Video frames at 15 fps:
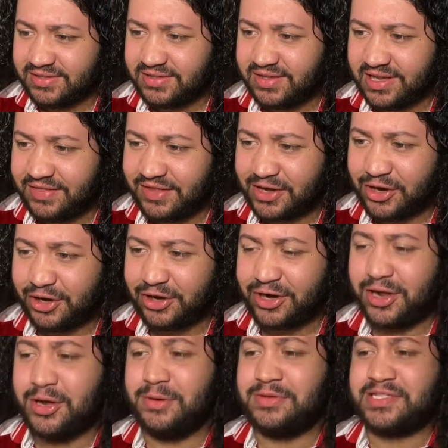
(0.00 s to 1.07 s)
And the
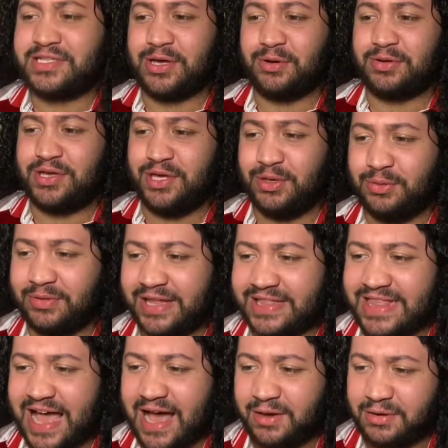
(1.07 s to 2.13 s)
choreo is so cute. Like,
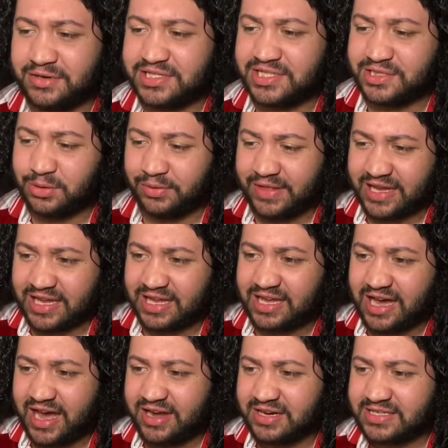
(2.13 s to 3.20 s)
I don't know if she's doing like a
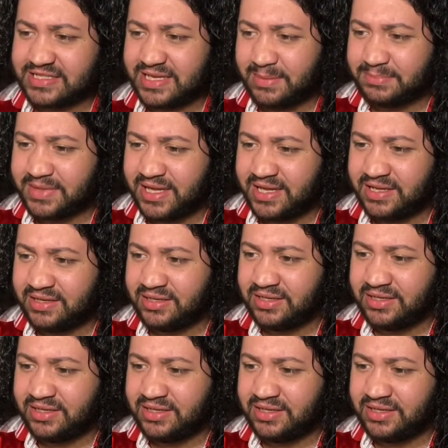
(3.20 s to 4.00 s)
gun or something.